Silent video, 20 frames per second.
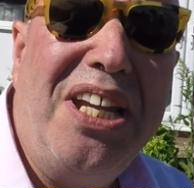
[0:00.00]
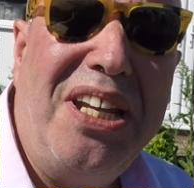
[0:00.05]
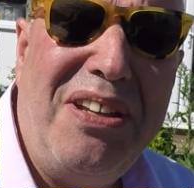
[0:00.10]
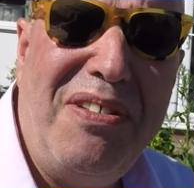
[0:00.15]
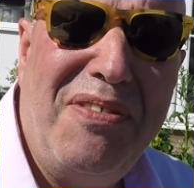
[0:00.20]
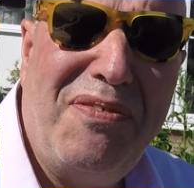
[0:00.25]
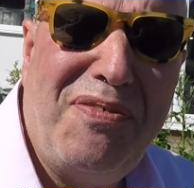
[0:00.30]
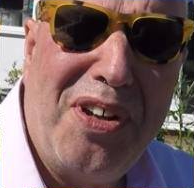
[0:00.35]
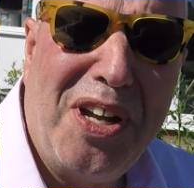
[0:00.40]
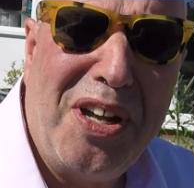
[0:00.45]

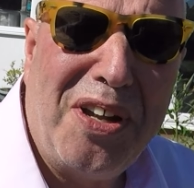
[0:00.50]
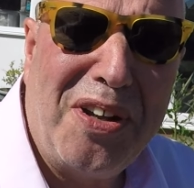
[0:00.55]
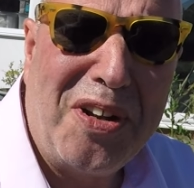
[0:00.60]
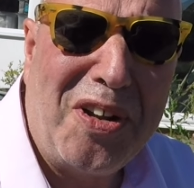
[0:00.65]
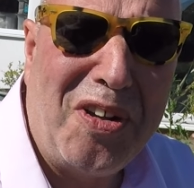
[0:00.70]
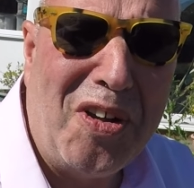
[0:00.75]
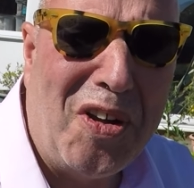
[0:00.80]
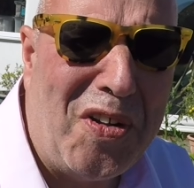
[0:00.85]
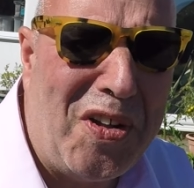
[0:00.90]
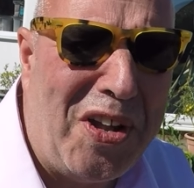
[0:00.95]
You've
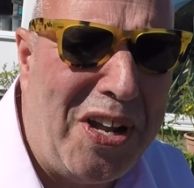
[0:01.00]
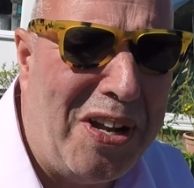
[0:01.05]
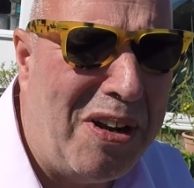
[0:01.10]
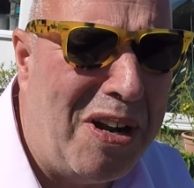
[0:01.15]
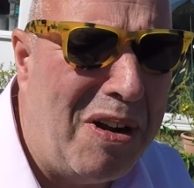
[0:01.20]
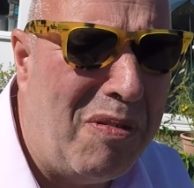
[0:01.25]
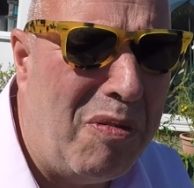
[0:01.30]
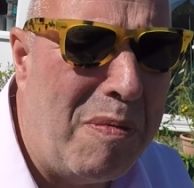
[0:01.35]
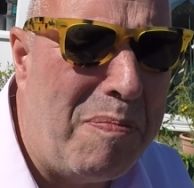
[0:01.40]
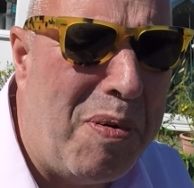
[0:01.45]
got
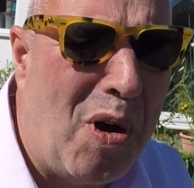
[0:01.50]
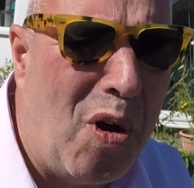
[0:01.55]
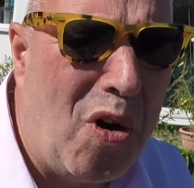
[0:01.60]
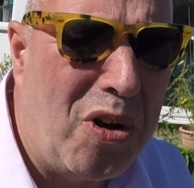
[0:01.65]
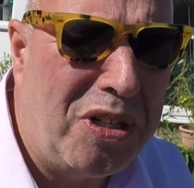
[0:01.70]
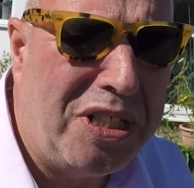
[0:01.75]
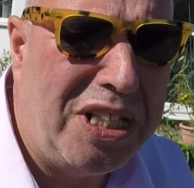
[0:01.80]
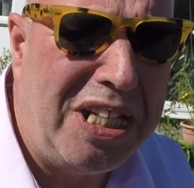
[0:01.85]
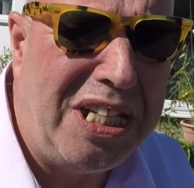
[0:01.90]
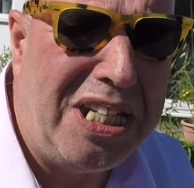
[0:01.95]
a
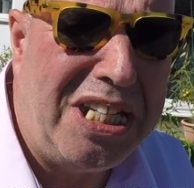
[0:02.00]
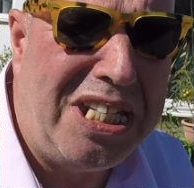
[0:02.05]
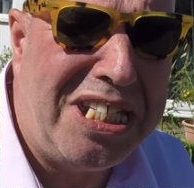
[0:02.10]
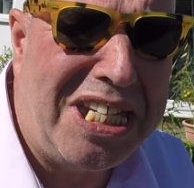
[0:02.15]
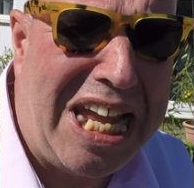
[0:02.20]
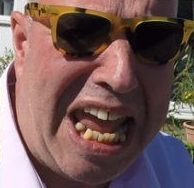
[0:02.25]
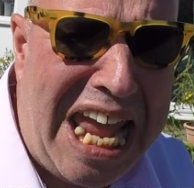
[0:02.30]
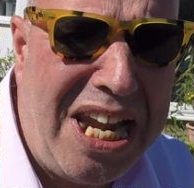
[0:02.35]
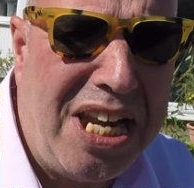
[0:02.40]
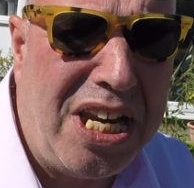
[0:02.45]
reported
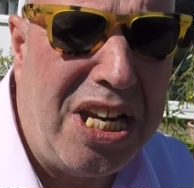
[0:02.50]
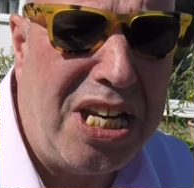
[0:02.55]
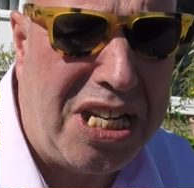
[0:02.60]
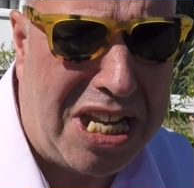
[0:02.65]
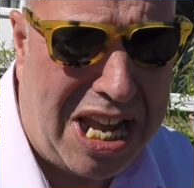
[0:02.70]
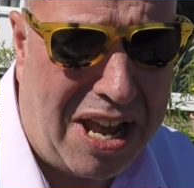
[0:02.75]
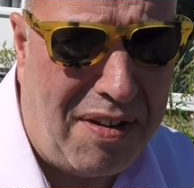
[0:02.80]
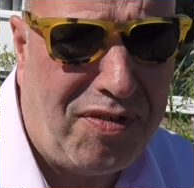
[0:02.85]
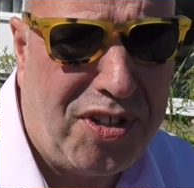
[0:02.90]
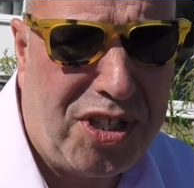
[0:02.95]
10
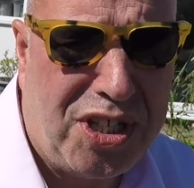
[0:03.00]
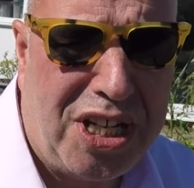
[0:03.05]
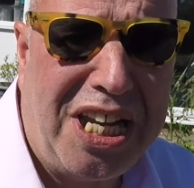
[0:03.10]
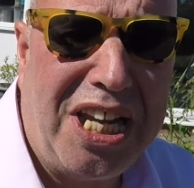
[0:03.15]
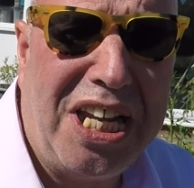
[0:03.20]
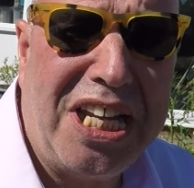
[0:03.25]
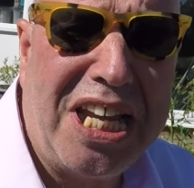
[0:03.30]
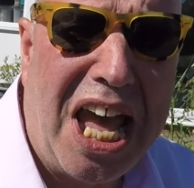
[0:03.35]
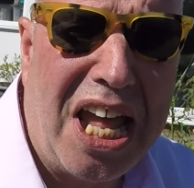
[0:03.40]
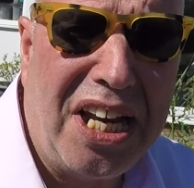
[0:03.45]
deaths
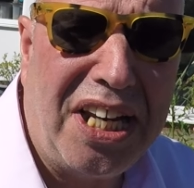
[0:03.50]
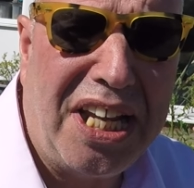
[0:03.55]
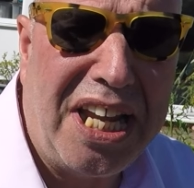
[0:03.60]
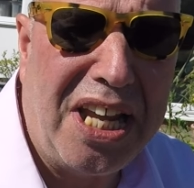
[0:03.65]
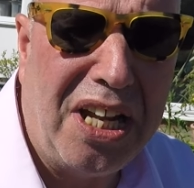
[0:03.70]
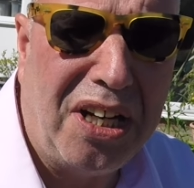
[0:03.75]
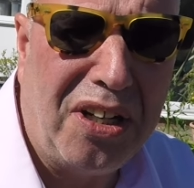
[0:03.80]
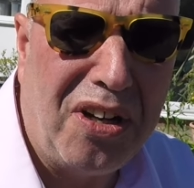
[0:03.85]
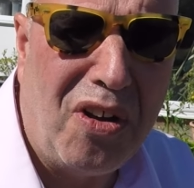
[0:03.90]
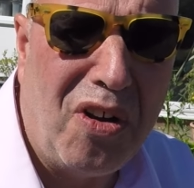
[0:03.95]
in Calais
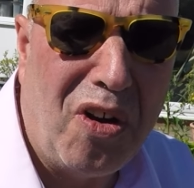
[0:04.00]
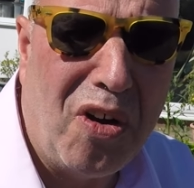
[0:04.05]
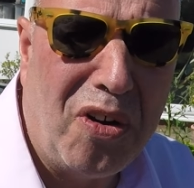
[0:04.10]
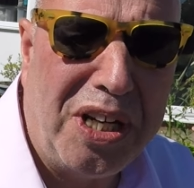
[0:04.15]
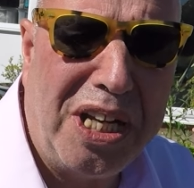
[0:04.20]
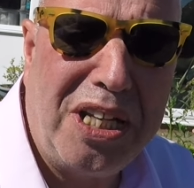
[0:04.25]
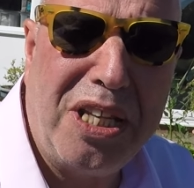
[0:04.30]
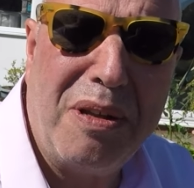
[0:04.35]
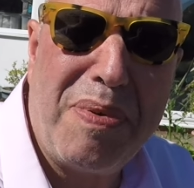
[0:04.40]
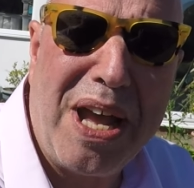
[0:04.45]
alone
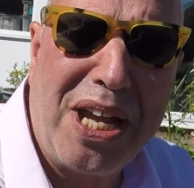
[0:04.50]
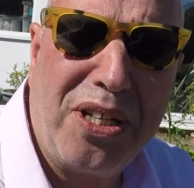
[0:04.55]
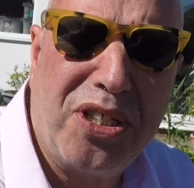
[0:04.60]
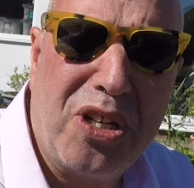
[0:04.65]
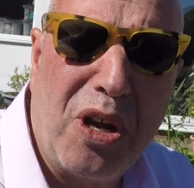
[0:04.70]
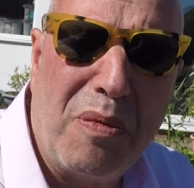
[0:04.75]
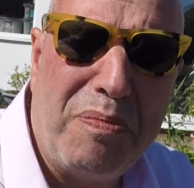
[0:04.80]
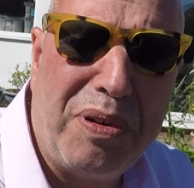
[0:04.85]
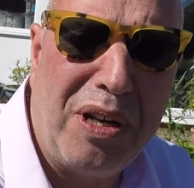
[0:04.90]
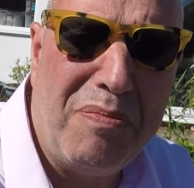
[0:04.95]
in the past
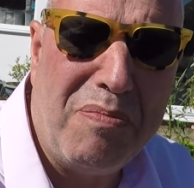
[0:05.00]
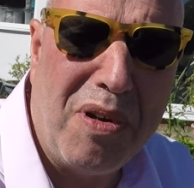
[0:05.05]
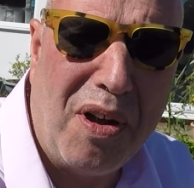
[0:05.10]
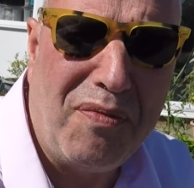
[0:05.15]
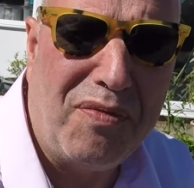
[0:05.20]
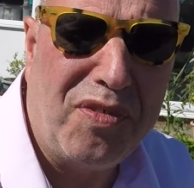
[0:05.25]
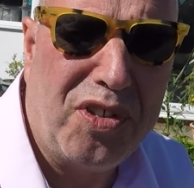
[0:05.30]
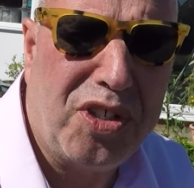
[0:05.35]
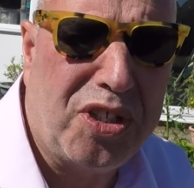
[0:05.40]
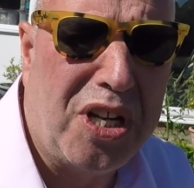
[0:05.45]
couple of
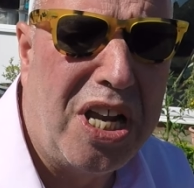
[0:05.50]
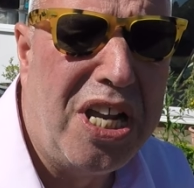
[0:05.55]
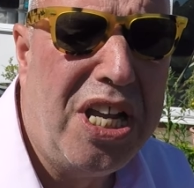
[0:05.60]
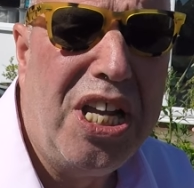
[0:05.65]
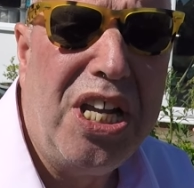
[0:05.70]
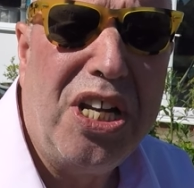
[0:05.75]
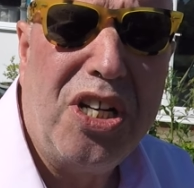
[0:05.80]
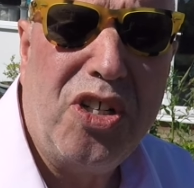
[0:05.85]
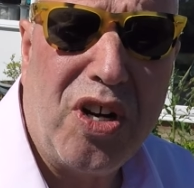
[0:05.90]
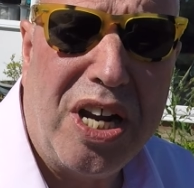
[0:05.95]
months
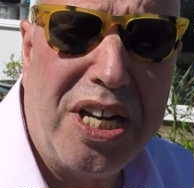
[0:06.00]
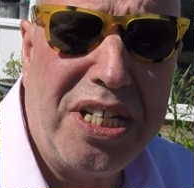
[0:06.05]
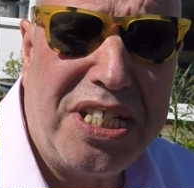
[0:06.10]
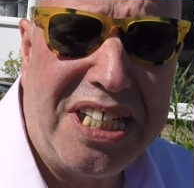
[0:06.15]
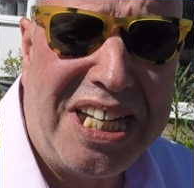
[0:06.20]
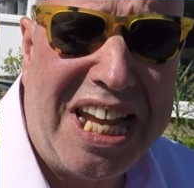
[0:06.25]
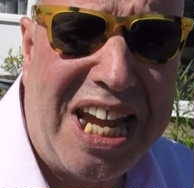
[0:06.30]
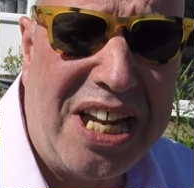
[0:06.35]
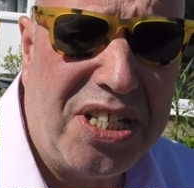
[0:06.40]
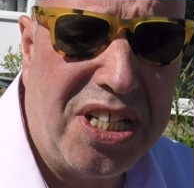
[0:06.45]
trying
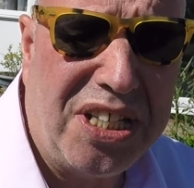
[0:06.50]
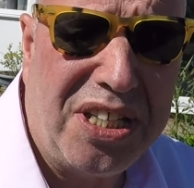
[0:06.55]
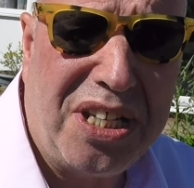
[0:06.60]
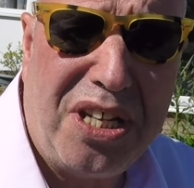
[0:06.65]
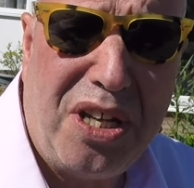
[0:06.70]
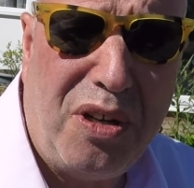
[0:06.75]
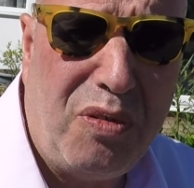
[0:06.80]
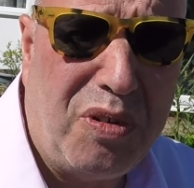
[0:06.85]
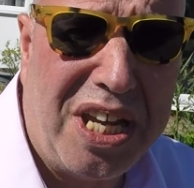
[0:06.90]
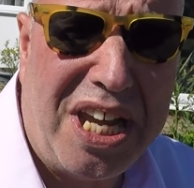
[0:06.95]
to get to
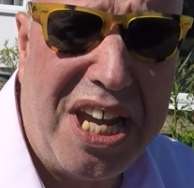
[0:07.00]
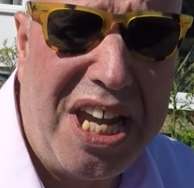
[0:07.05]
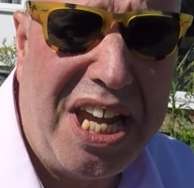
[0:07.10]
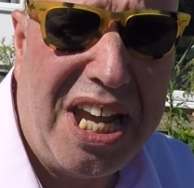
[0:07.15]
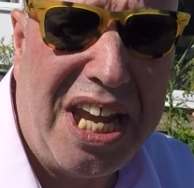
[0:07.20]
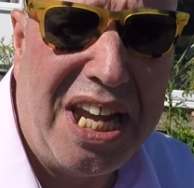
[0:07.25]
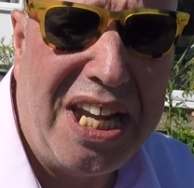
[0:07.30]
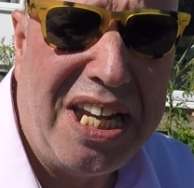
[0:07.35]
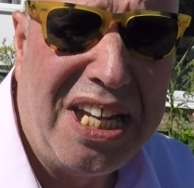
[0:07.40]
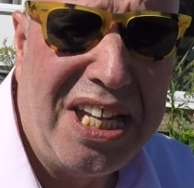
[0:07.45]
the UK.